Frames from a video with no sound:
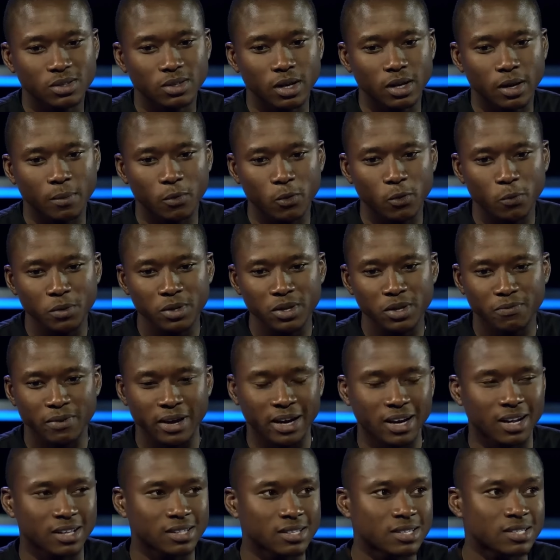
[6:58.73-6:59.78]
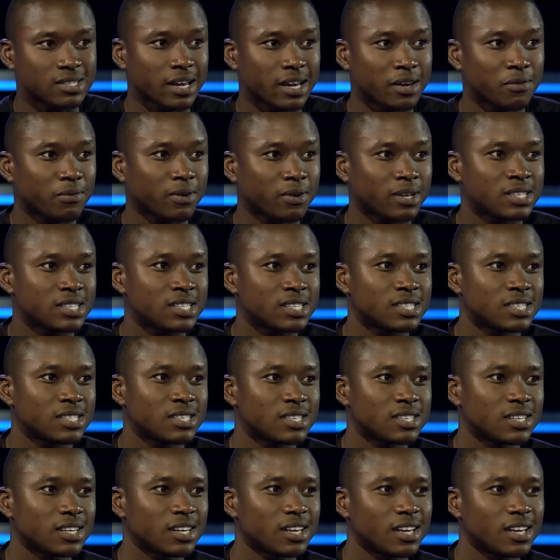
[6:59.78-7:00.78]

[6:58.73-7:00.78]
I'm hoping if I can decipher this.